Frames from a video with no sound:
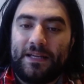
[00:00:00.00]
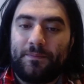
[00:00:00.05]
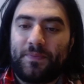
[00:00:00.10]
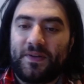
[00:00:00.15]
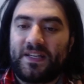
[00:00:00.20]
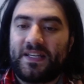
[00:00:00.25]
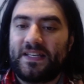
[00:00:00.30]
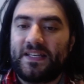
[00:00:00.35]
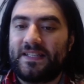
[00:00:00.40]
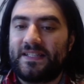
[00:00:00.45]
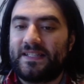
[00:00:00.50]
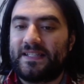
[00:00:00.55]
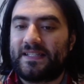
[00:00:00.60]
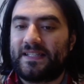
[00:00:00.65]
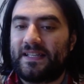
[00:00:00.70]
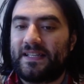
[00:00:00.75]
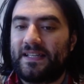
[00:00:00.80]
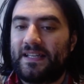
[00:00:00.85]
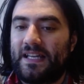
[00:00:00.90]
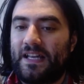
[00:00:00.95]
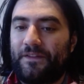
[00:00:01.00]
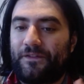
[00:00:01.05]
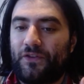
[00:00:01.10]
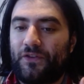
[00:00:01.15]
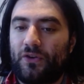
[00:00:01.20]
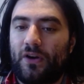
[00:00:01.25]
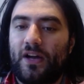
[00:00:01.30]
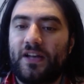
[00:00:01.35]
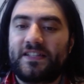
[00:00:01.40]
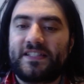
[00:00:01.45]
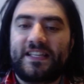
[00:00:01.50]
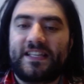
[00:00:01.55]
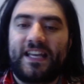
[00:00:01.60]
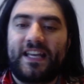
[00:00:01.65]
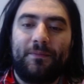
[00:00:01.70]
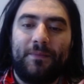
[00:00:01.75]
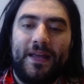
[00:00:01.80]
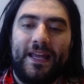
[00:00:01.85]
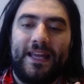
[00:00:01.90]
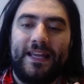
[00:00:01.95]
because if you're
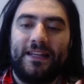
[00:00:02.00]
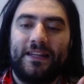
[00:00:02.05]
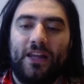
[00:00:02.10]
asking me,